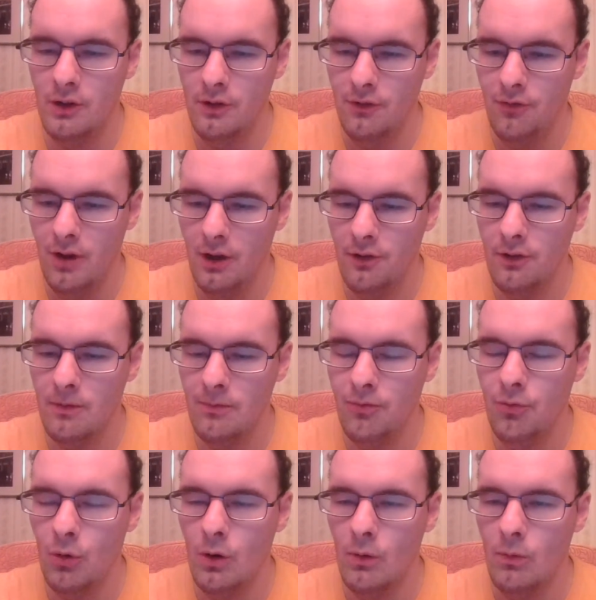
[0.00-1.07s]

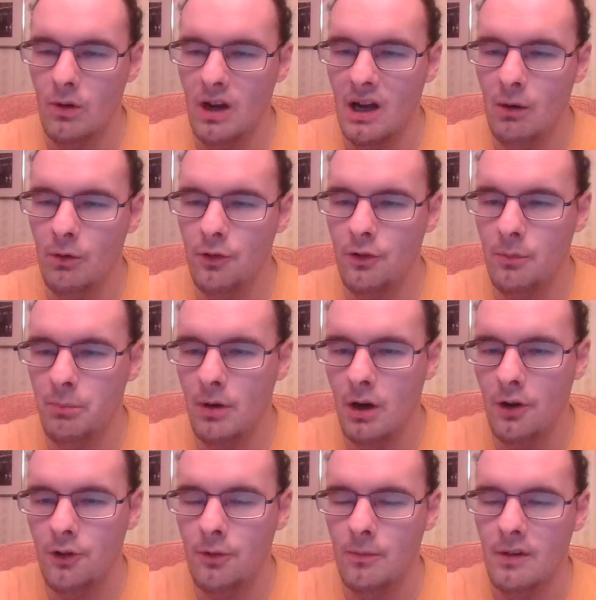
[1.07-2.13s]
2004 when I was
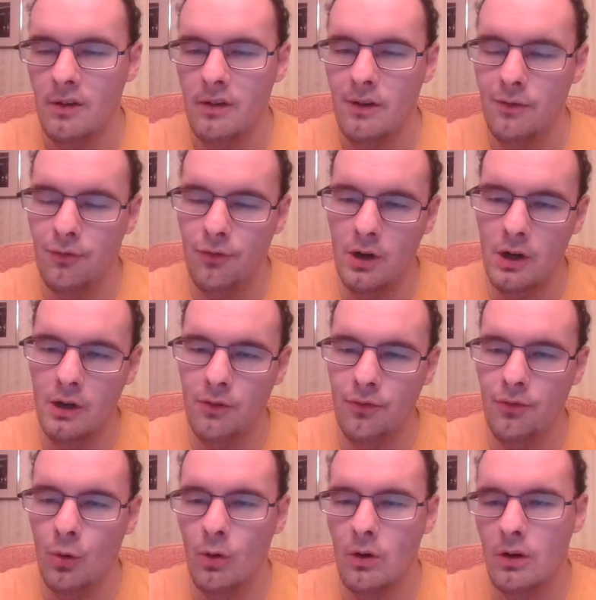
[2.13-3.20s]
approximately three to
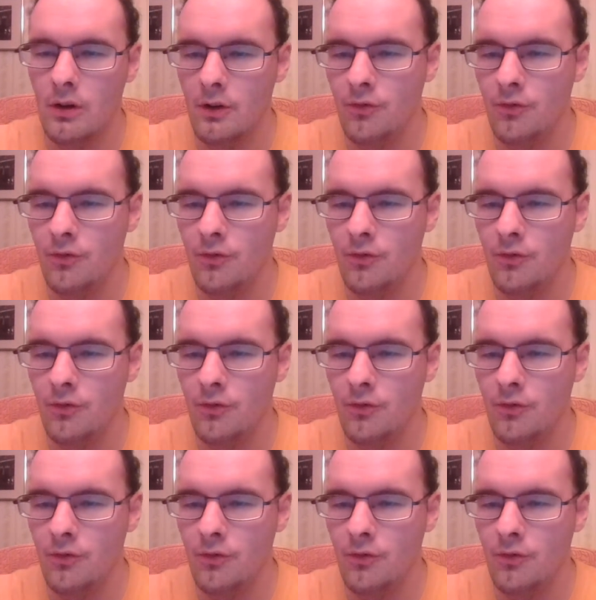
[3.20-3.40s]
four,